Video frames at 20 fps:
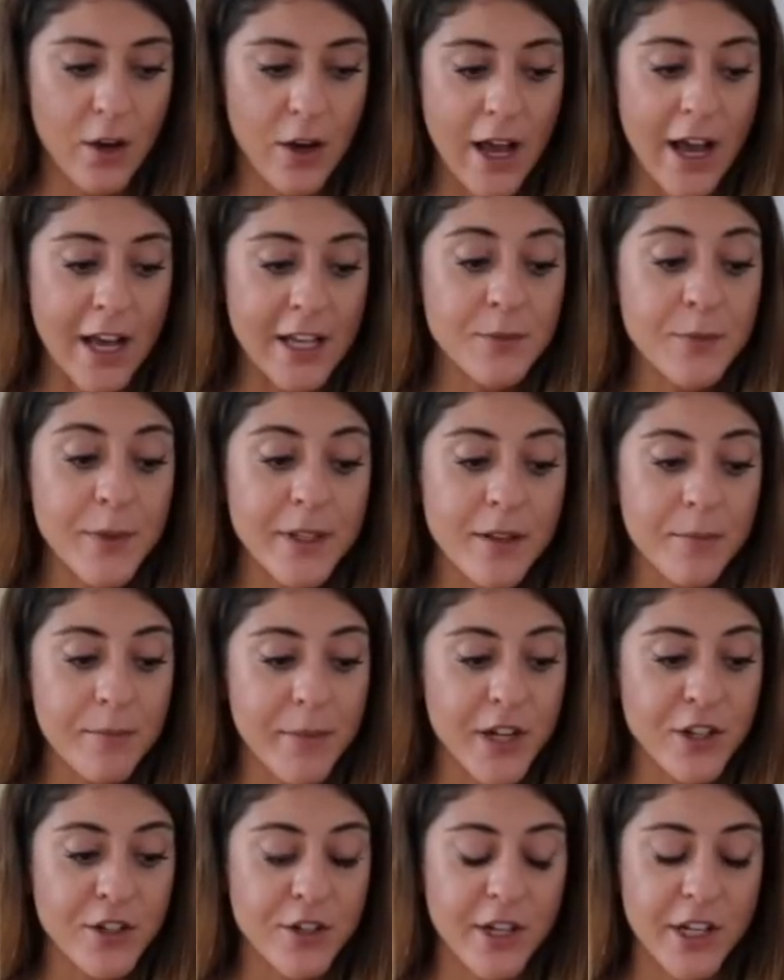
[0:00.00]
has been the
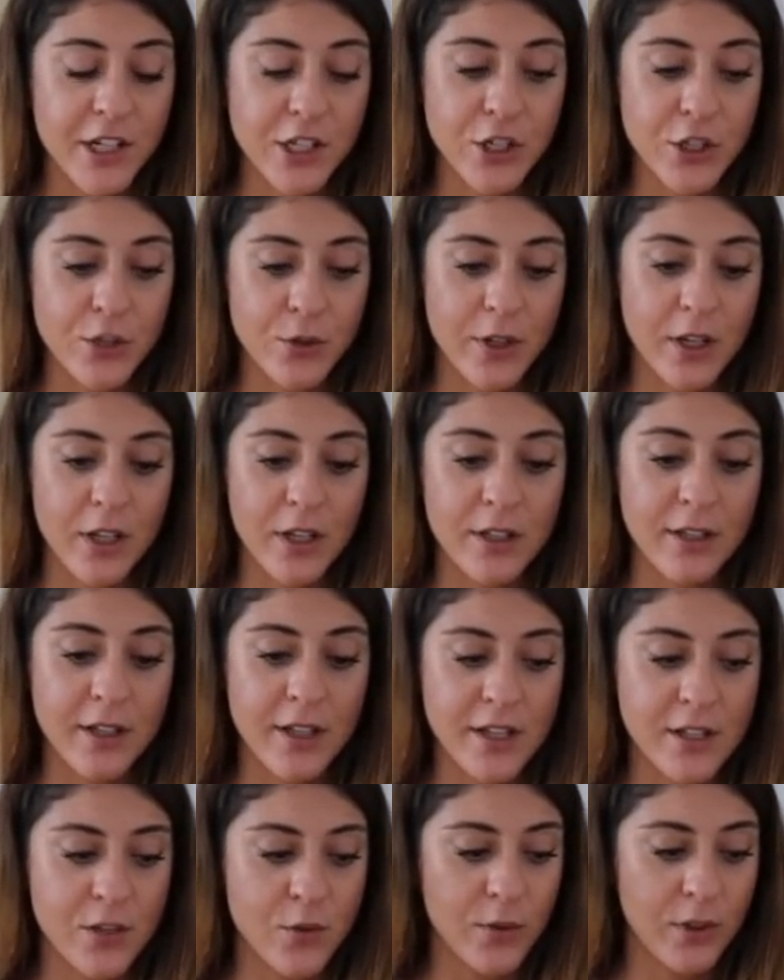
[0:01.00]
major issue in
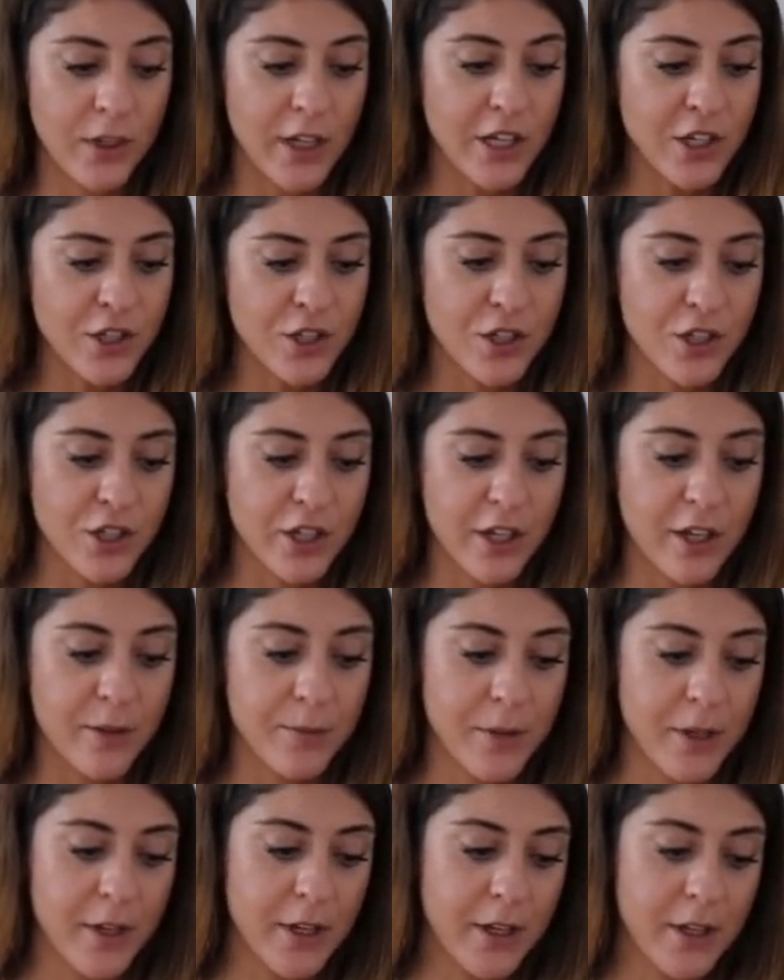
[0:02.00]
this
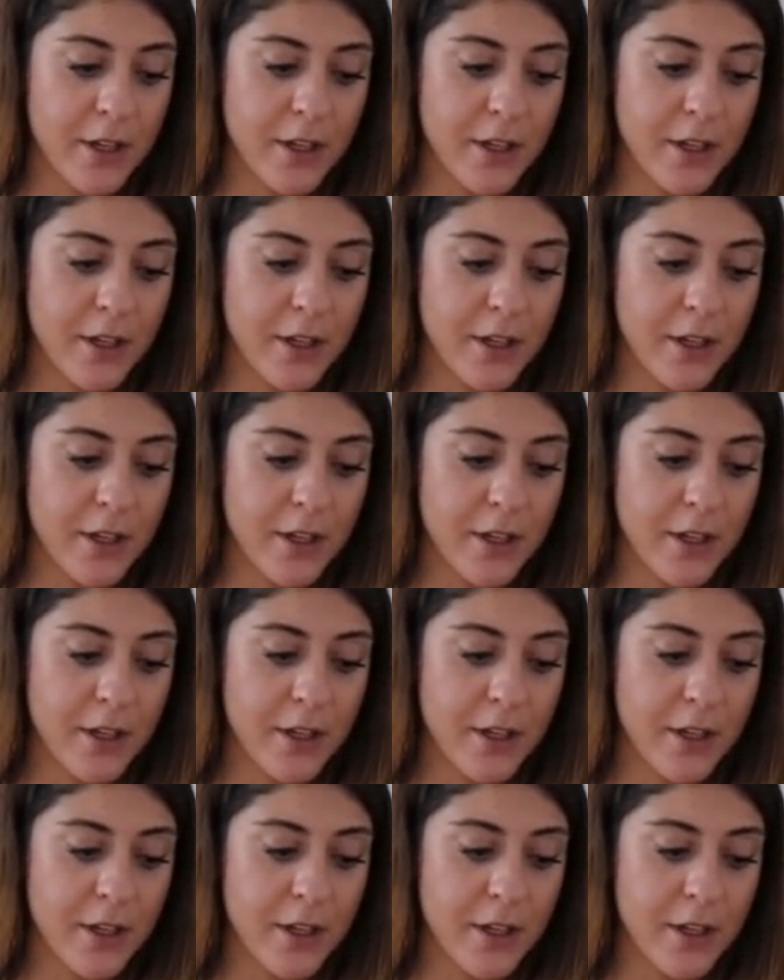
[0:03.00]
relationship